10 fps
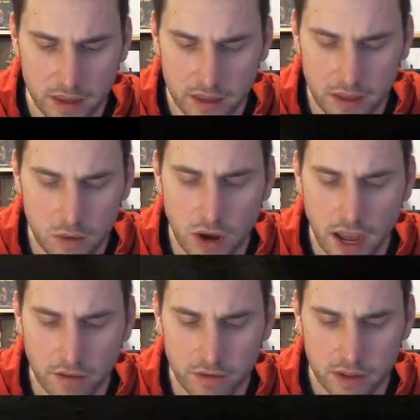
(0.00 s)
you
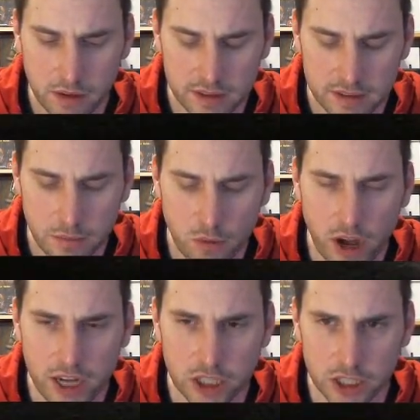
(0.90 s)
have some
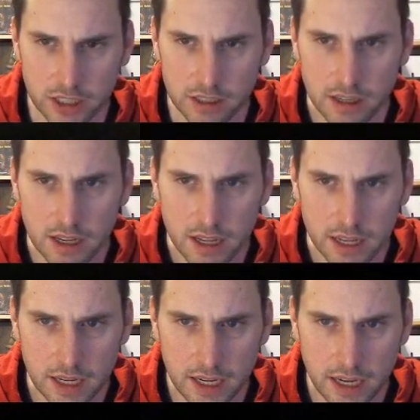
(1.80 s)
racial
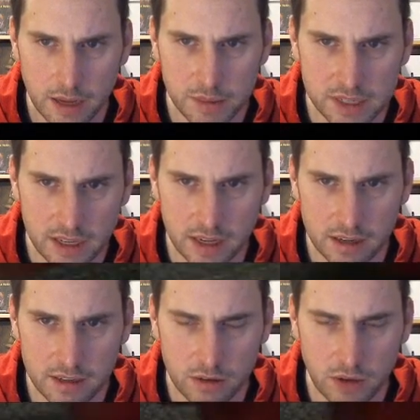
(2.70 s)

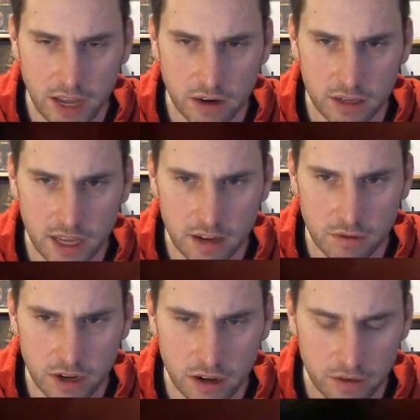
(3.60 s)
skills you cannot get
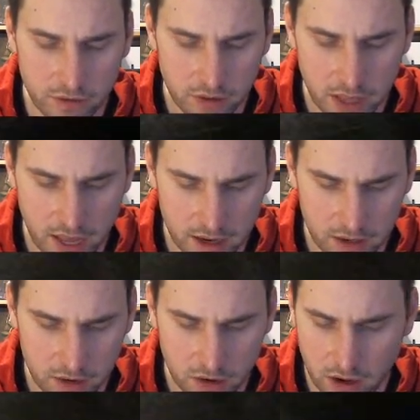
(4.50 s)
rid of,
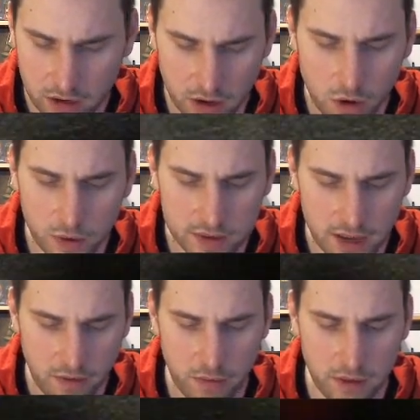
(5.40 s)
and you always
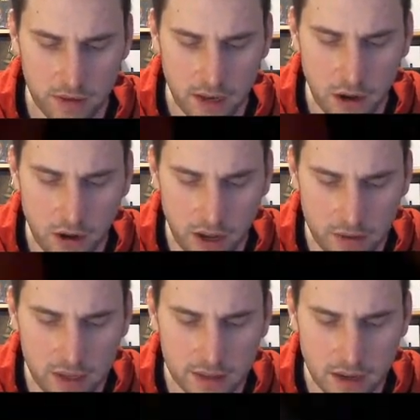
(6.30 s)
have them. Okay,
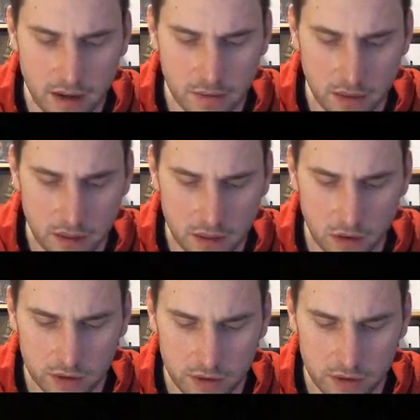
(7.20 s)
these are those.